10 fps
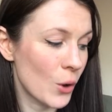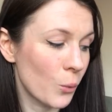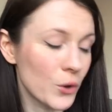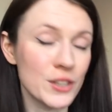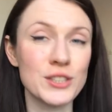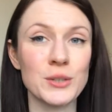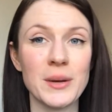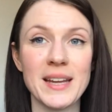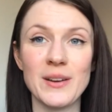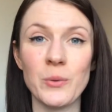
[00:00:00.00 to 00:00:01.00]
what you're
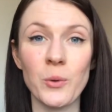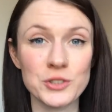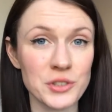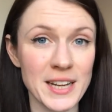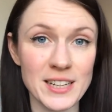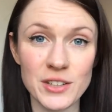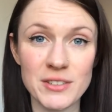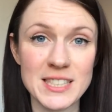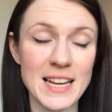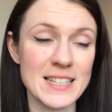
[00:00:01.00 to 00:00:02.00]
doing, what training you've
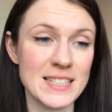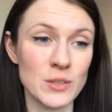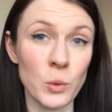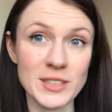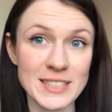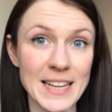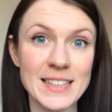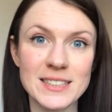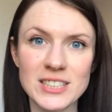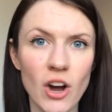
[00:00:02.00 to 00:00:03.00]
attended, what
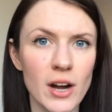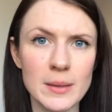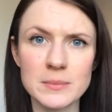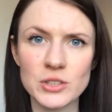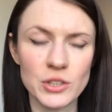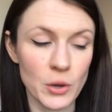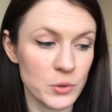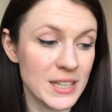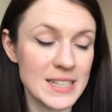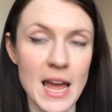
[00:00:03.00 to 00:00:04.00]
dates, times, you know, you
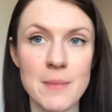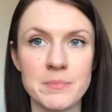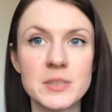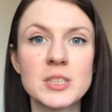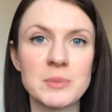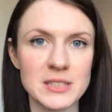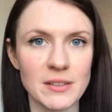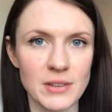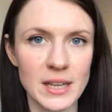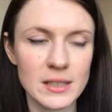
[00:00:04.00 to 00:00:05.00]
need
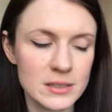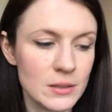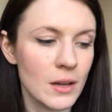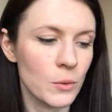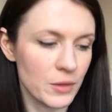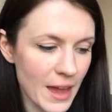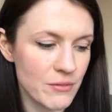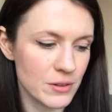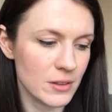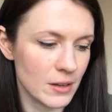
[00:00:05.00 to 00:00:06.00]
specifics with
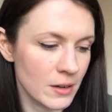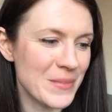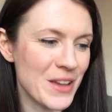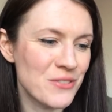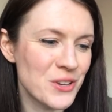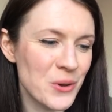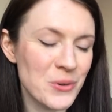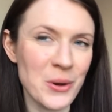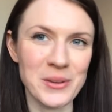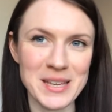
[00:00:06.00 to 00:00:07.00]
everything. If you
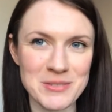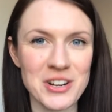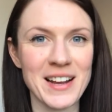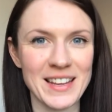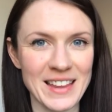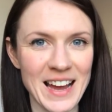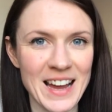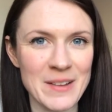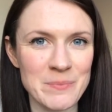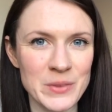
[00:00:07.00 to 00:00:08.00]
don't keep track of
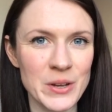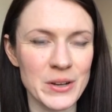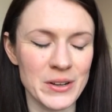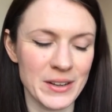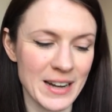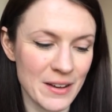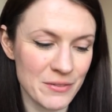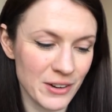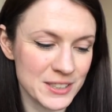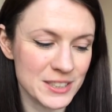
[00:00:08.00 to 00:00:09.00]
that, you're going to
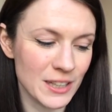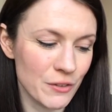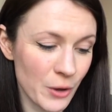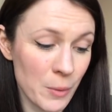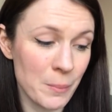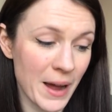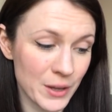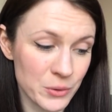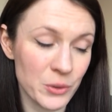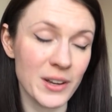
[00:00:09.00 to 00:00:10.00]
find yourself going back
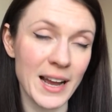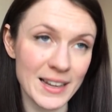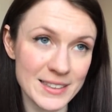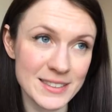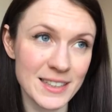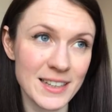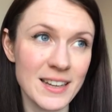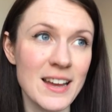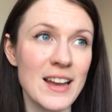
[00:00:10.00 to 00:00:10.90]
through your calendar,